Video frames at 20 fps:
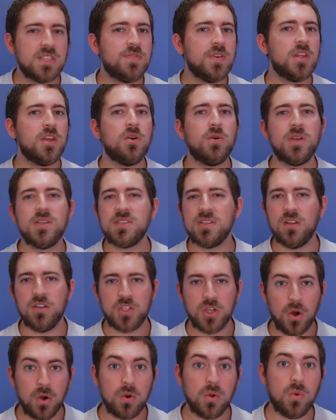video isn't a
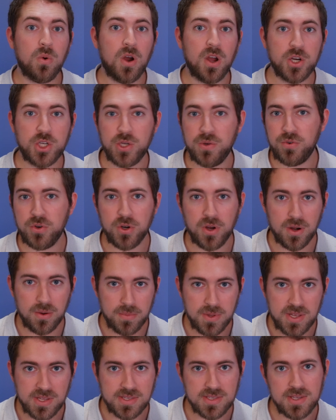total wash if you're on a
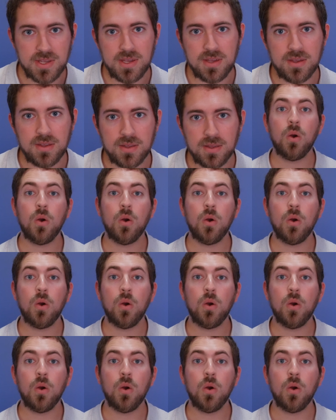PC.